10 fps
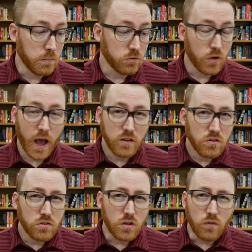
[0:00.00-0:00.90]
So ask
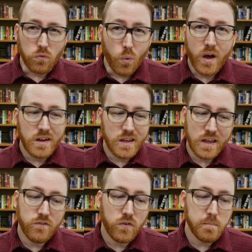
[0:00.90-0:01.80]
yourself, what
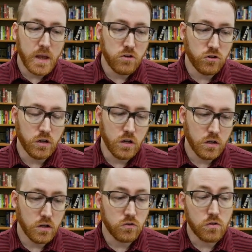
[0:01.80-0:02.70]
information
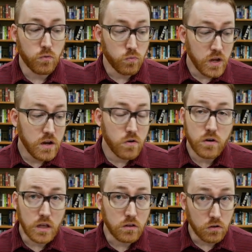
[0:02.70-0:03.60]
does the reader
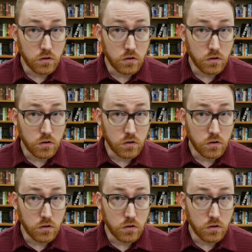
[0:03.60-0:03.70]
need to